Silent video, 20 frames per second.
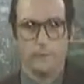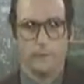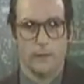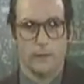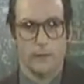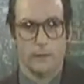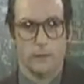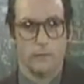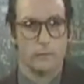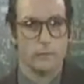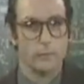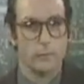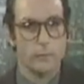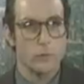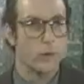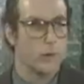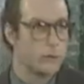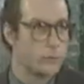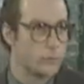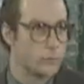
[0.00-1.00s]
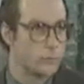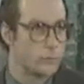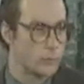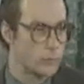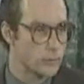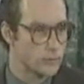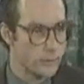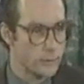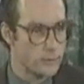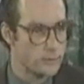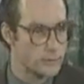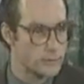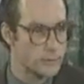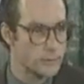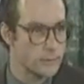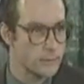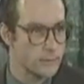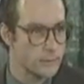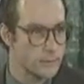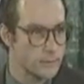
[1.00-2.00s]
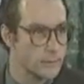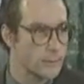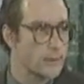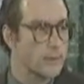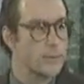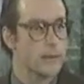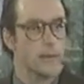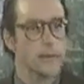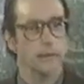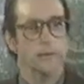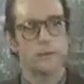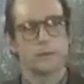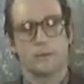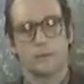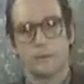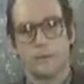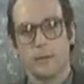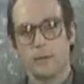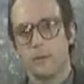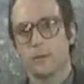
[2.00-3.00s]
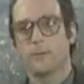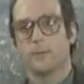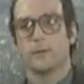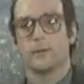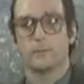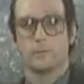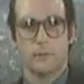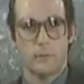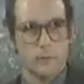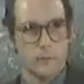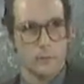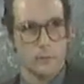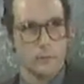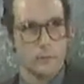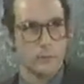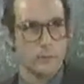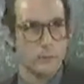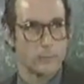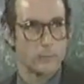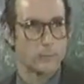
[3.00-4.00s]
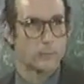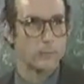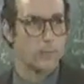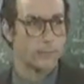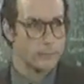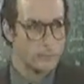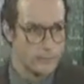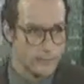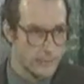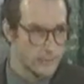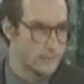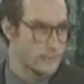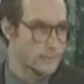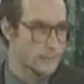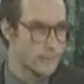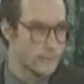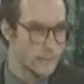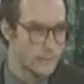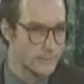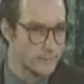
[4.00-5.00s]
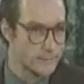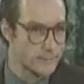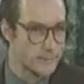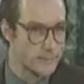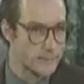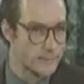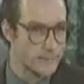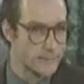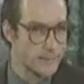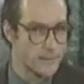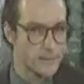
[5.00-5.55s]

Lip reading: value, who know how to work, who have skills, and yet they're making money for other people, not for themselves?